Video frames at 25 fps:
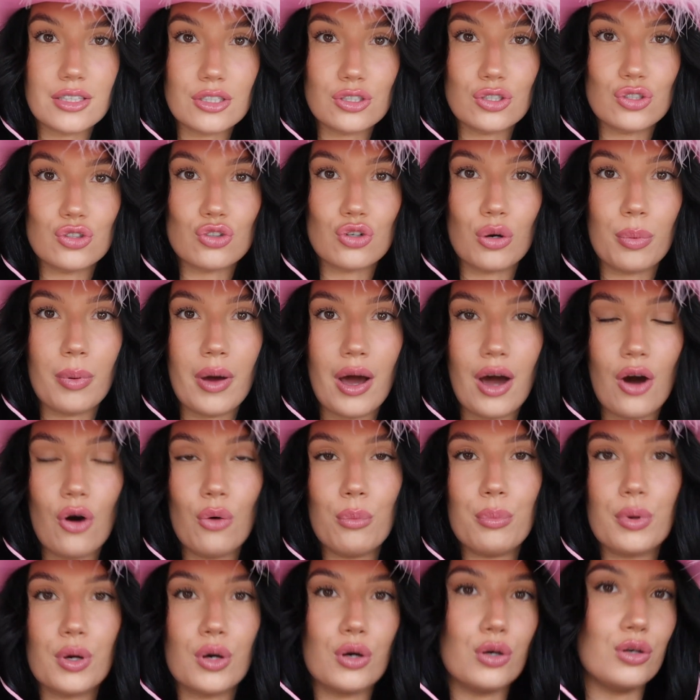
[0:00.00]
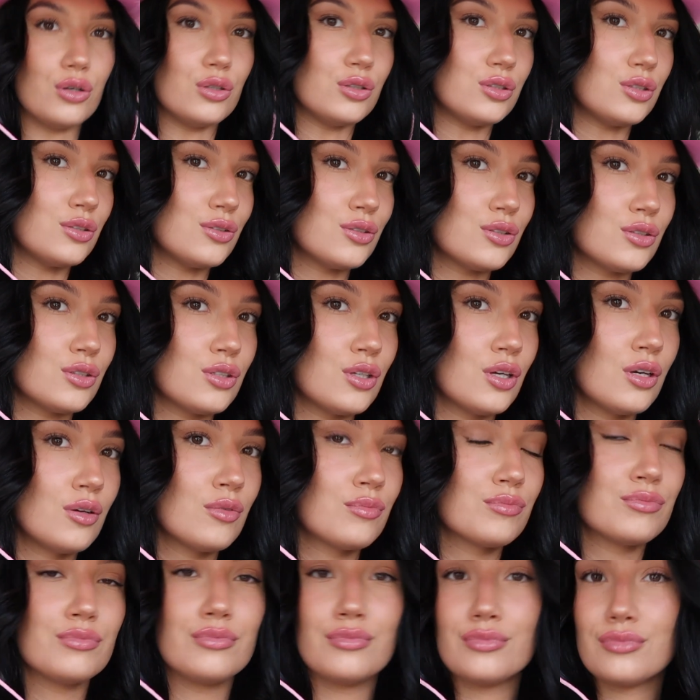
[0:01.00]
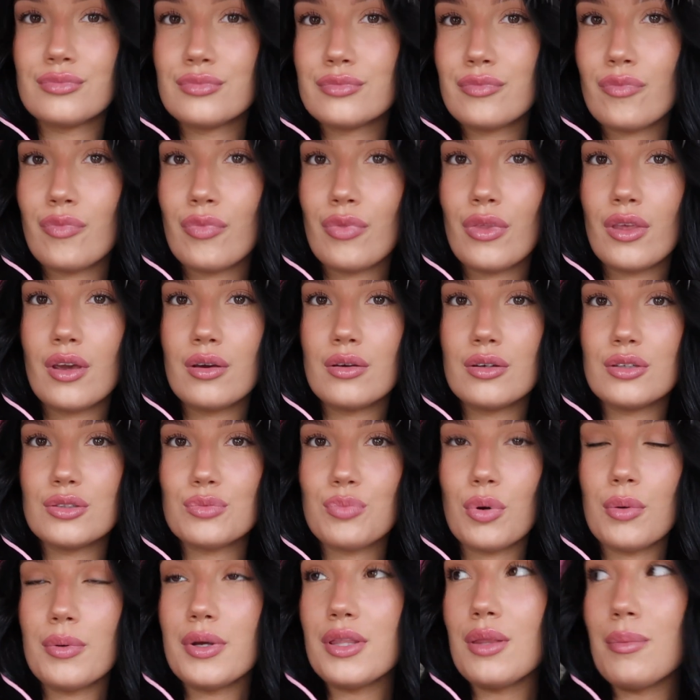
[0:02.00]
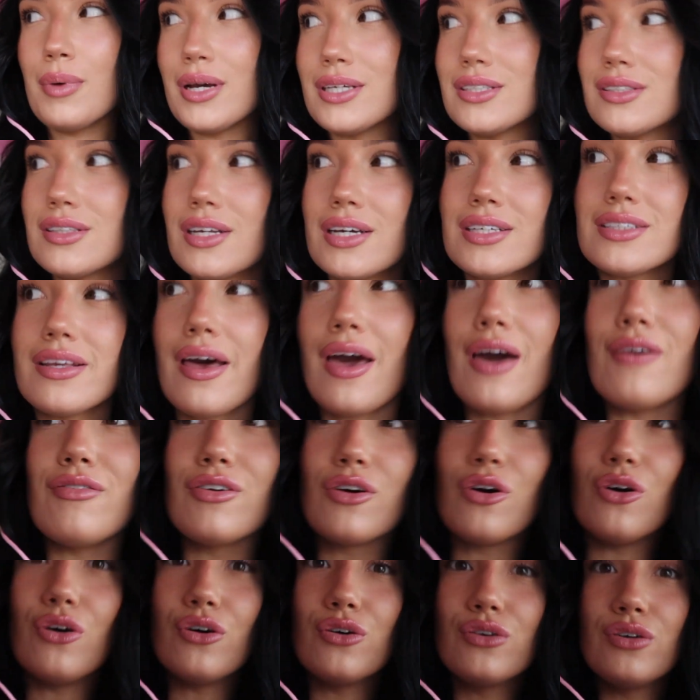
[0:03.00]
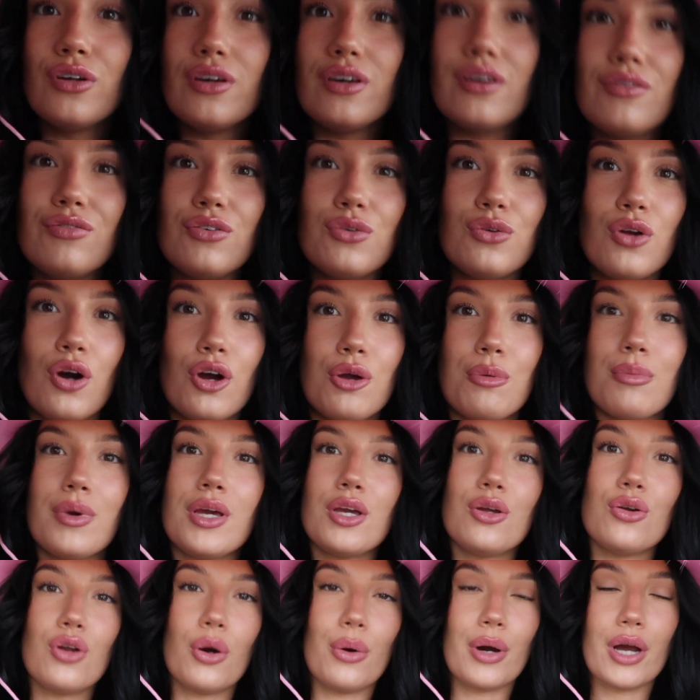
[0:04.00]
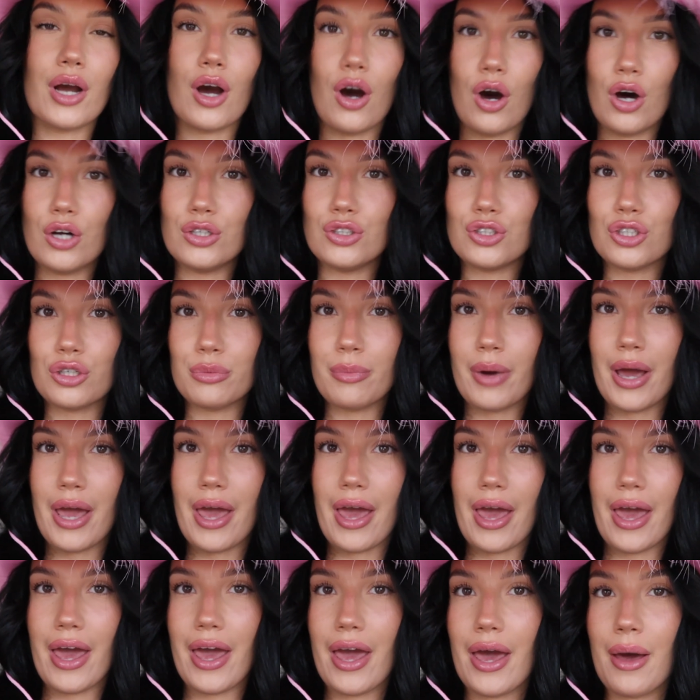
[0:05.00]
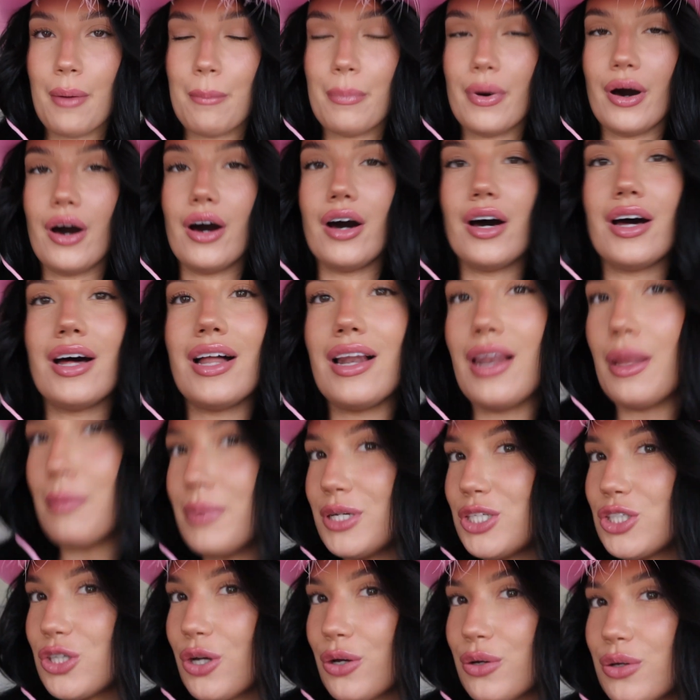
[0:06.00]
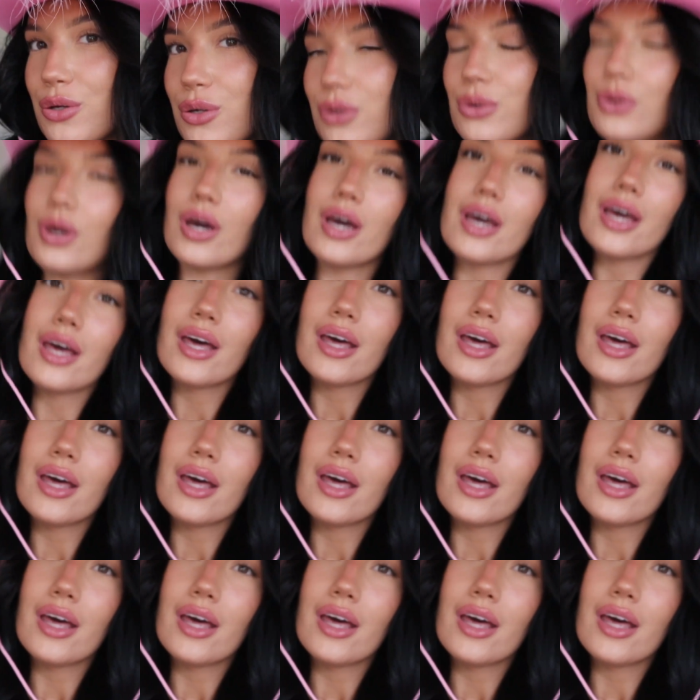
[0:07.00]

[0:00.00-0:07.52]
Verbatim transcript: doesn't drop out because it's probably the best that it's ever gone. If you know me, you know I can't do my hair. But let me show you